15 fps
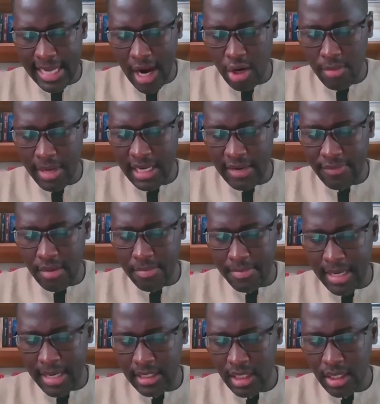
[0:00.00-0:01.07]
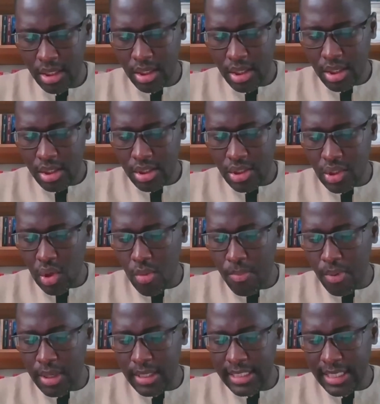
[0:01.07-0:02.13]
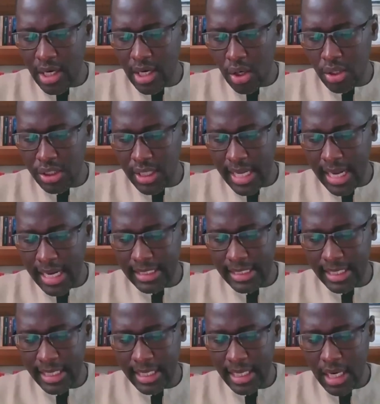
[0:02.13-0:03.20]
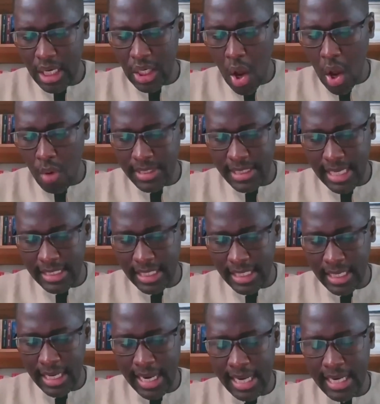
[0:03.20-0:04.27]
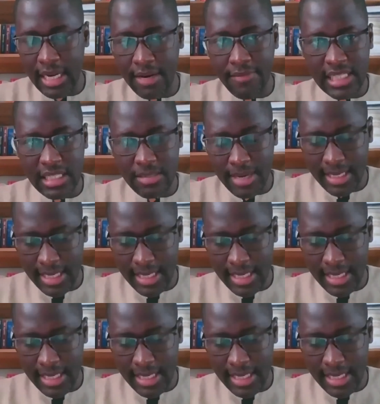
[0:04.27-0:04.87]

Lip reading: economic development through policy conditionality, norm setting, and investment